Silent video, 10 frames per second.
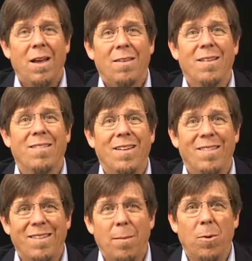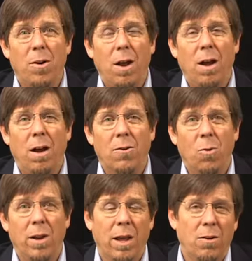since December uh,
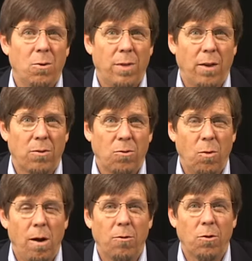28, 2012.